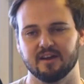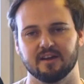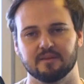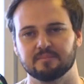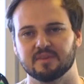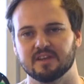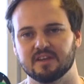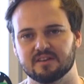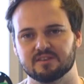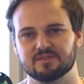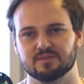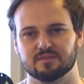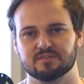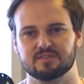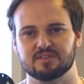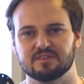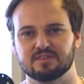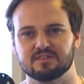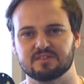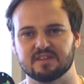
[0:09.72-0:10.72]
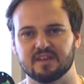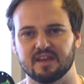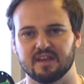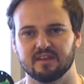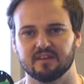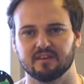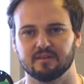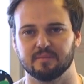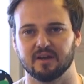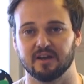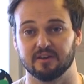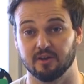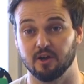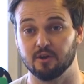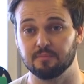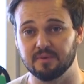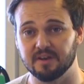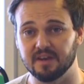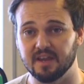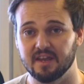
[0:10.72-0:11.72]
I'm here to talk to you today about
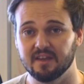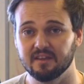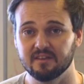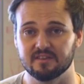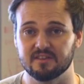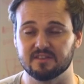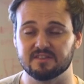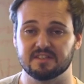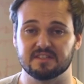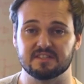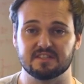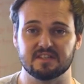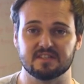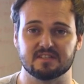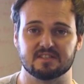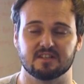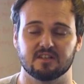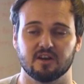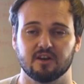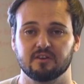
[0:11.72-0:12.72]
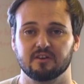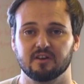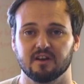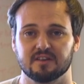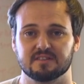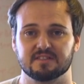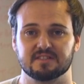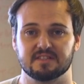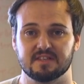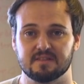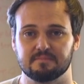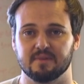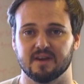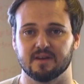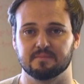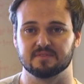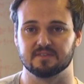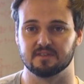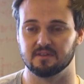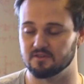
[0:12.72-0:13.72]
OpenAir, UCT's low-cost
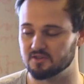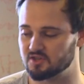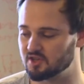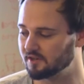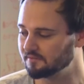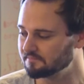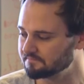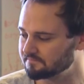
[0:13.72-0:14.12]
CPAP solution.